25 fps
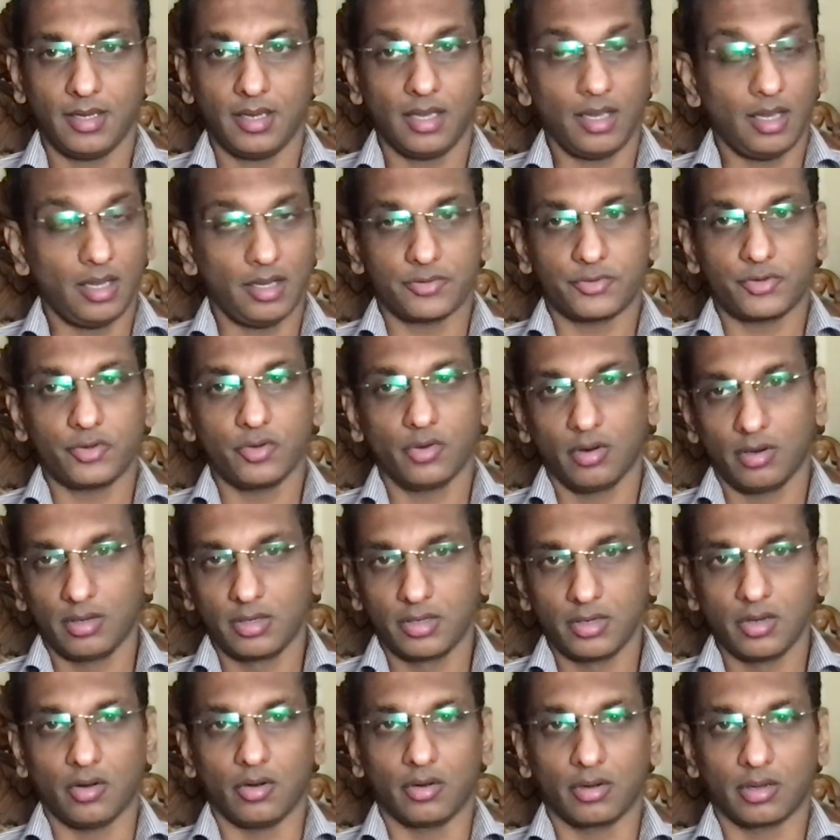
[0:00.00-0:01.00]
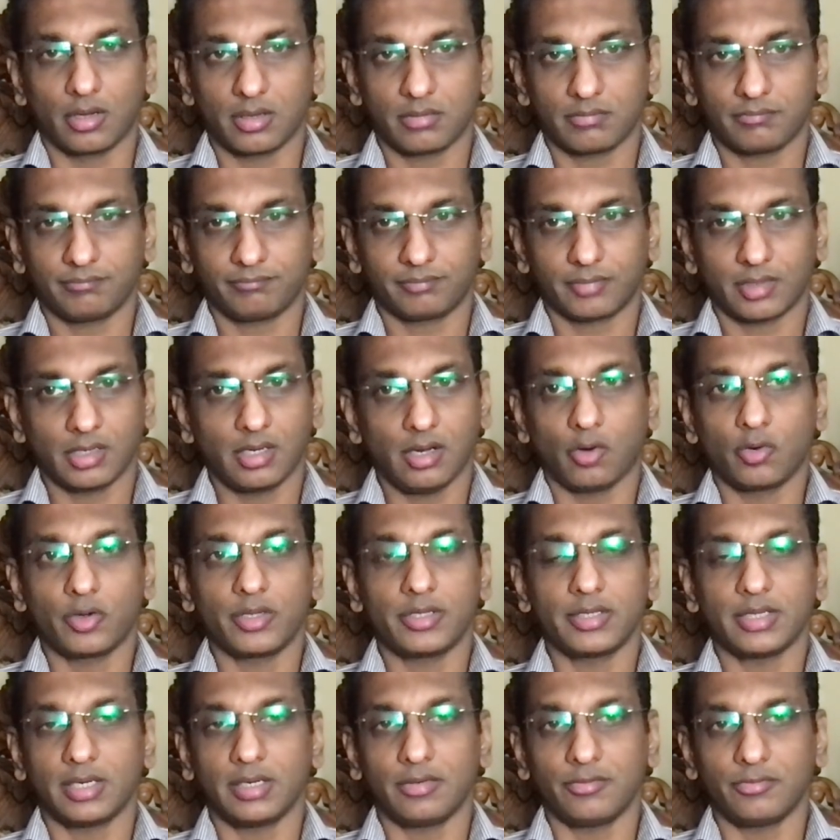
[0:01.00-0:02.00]
As you all know, gout is
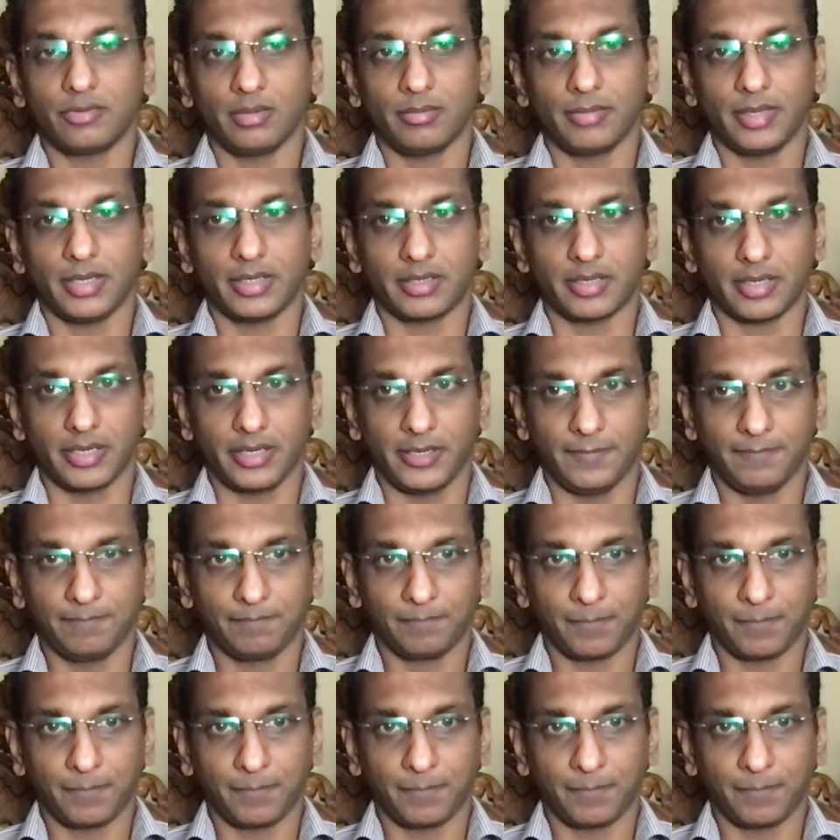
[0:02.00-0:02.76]
an inflammatory